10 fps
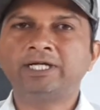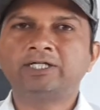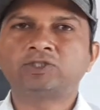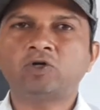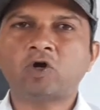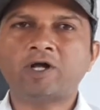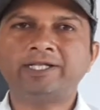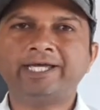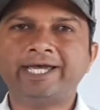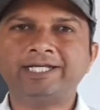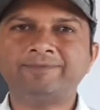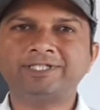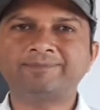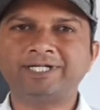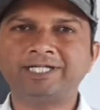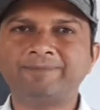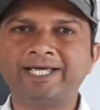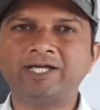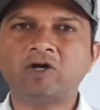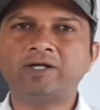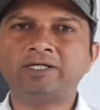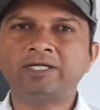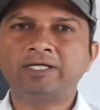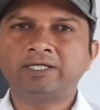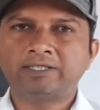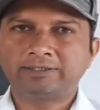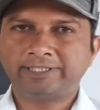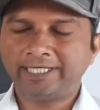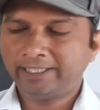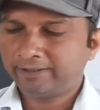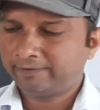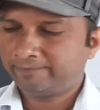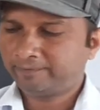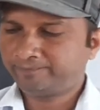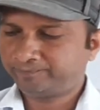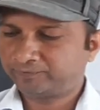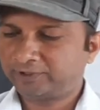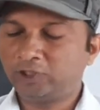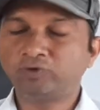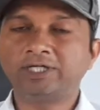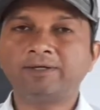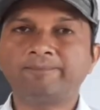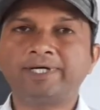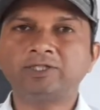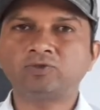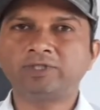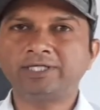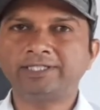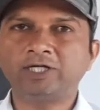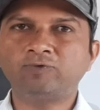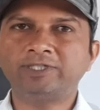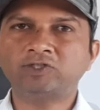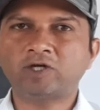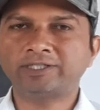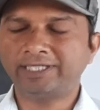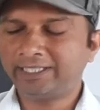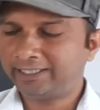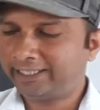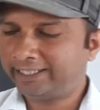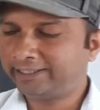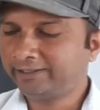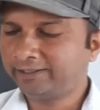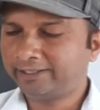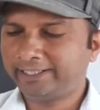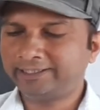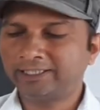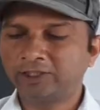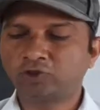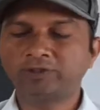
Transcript: So all the animals multiply or they give the birth to the young ones or they lay the egg.